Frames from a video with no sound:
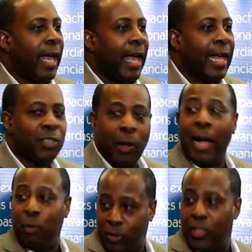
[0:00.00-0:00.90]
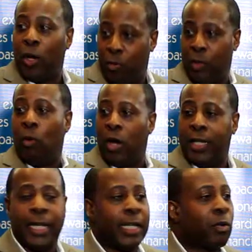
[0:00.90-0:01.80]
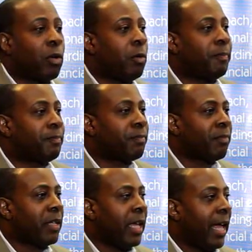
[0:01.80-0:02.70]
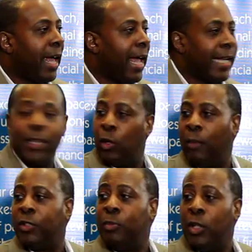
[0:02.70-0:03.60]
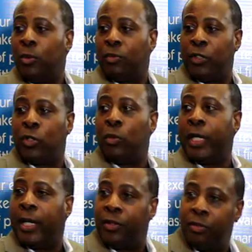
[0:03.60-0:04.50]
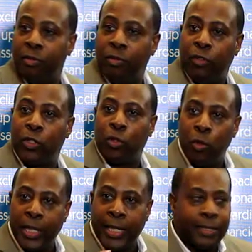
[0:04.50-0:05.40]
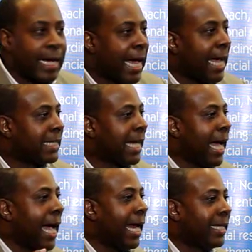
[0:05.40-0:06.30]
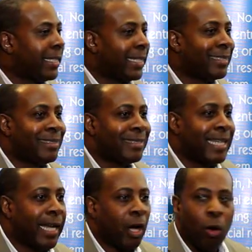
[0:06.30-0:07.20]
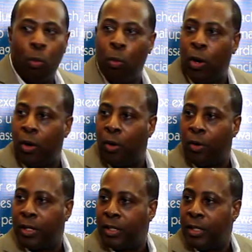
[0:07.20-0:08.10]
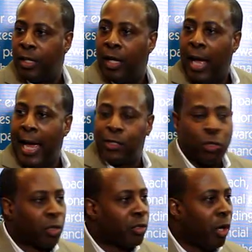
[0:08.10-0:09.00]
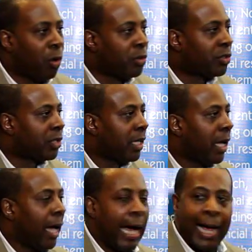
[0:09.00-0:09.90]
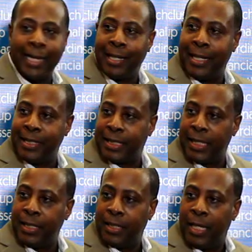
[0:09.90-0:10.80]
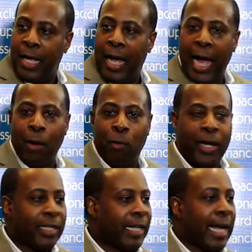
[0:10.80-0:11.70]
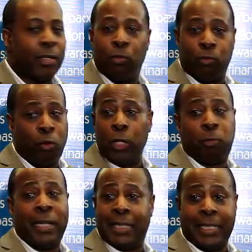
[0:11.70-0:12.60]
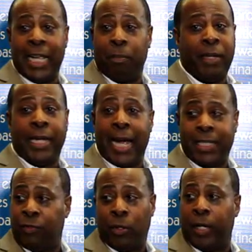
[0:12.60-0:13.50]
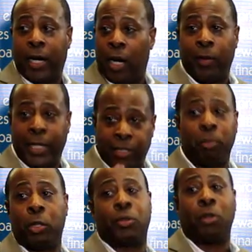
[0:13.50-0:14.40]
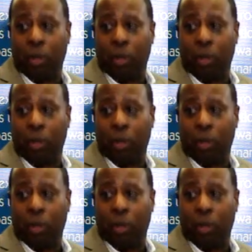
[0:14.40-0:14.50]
And so I was the only one in the group, and they thought I was mute for two years. For two years, guys, I didn't say a word. I took notes, I listened, I went, got the worst place to take me, guys, if you're in a hurry, is a bookstore.